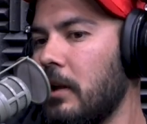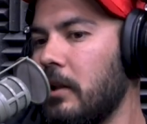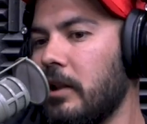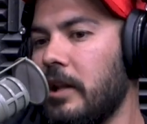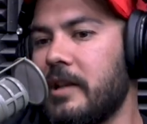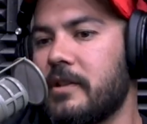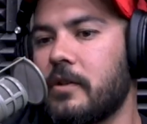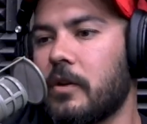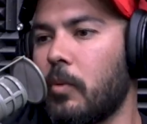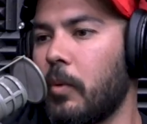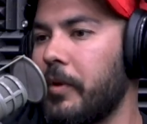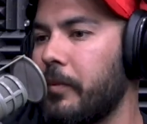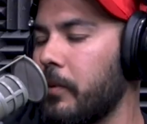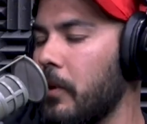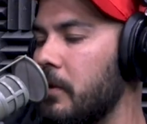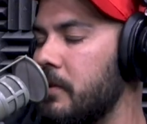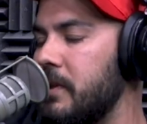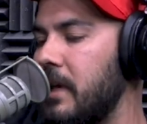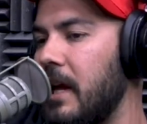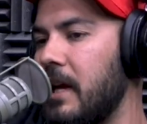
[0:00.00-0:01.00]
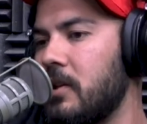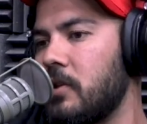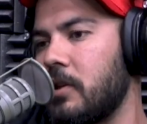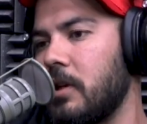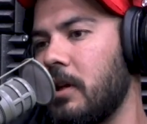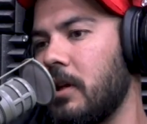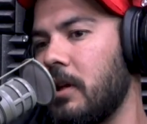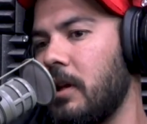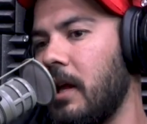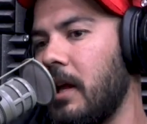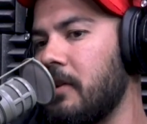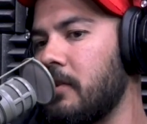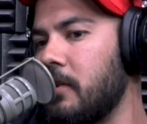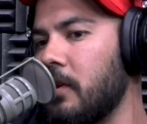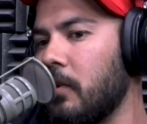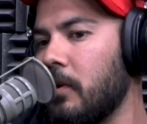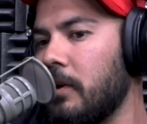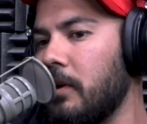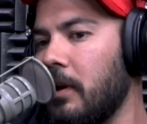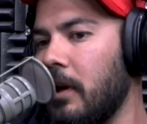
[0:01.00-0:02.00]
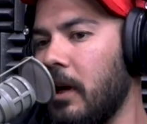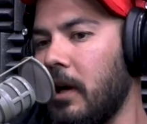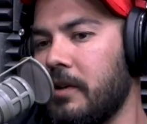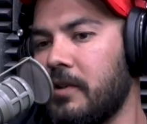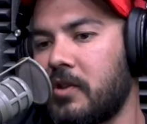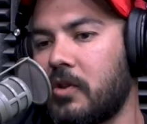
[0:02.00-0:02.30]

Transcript: lizard with rotation and doing uh,